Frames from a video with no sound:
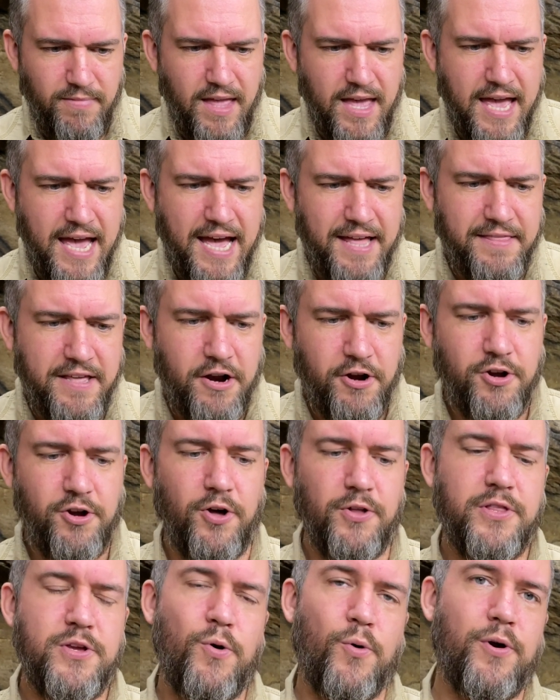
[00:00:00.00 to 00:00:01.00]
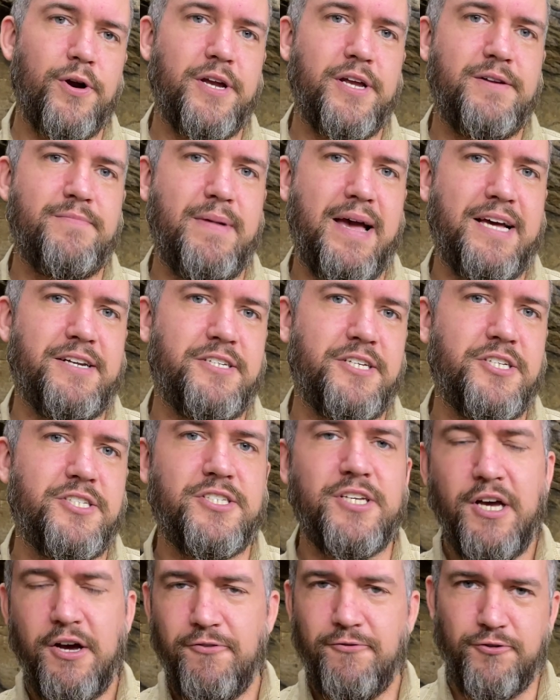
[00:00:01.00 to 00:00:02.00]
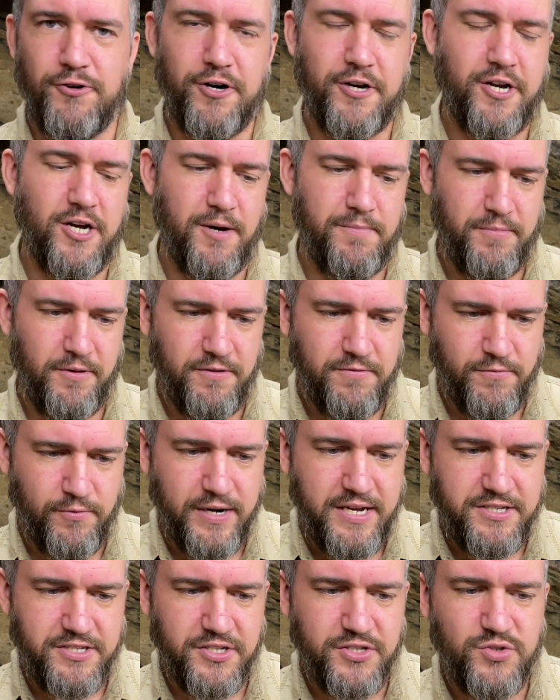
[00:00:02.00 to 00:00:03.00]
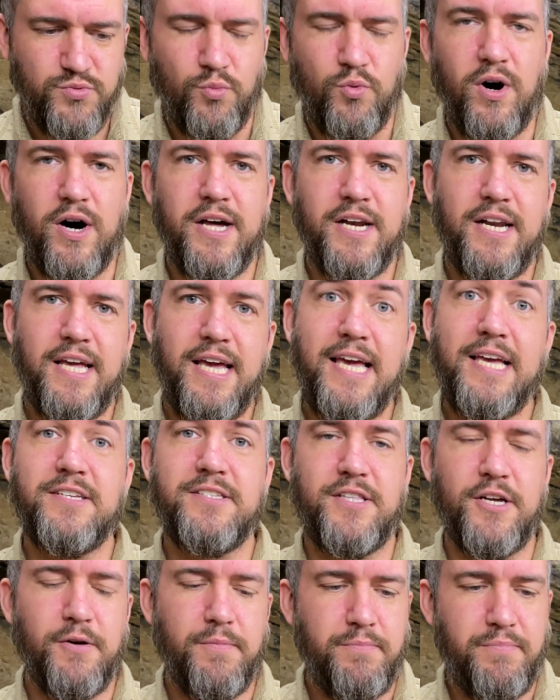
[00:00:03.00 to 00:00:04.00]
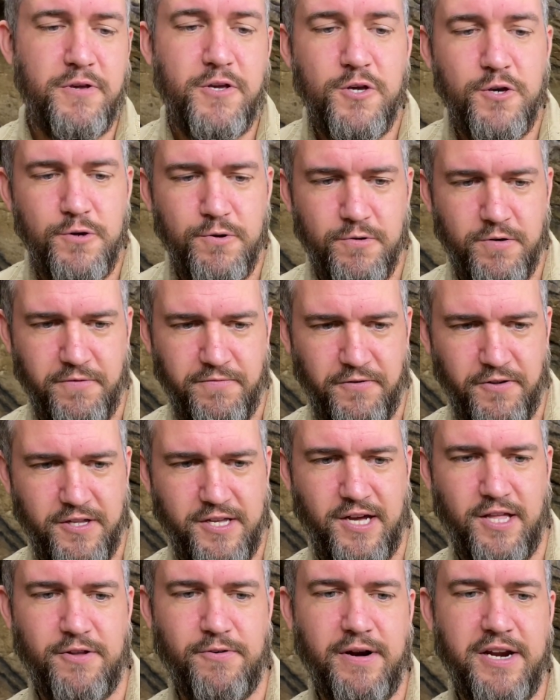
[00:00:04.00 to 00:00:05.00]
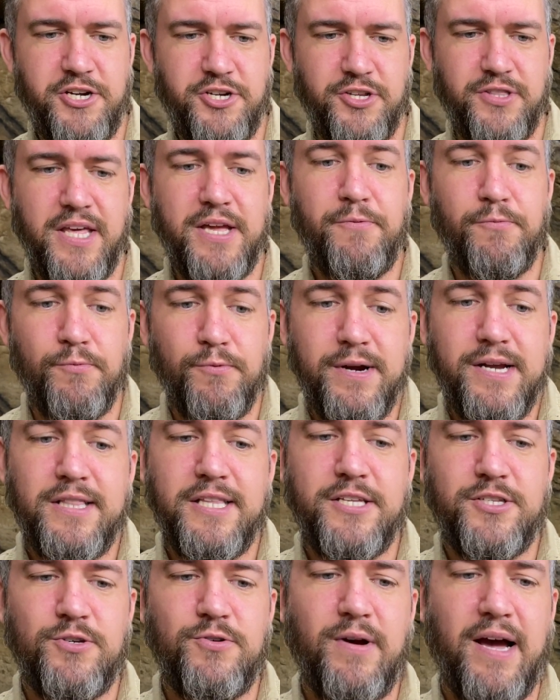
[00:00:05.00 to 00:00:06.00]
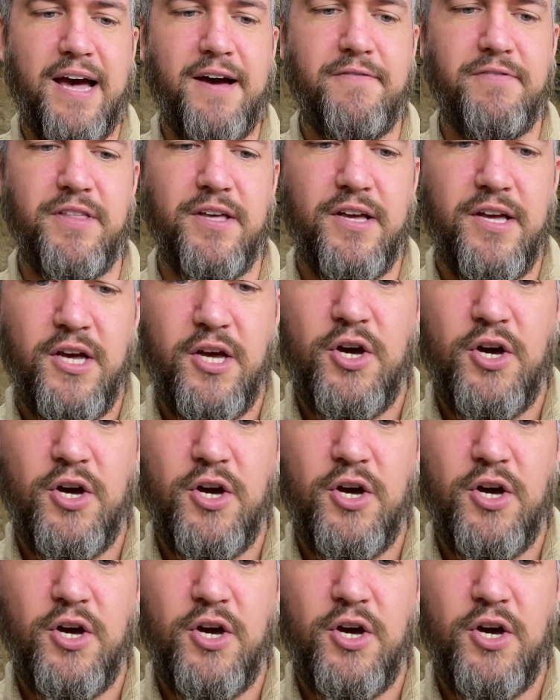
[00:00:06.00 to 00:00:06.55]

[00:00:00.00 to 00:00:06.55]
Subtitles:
and they are called the orchid mantis for a couple of reasons. One is their beautiful coloration. They really do have the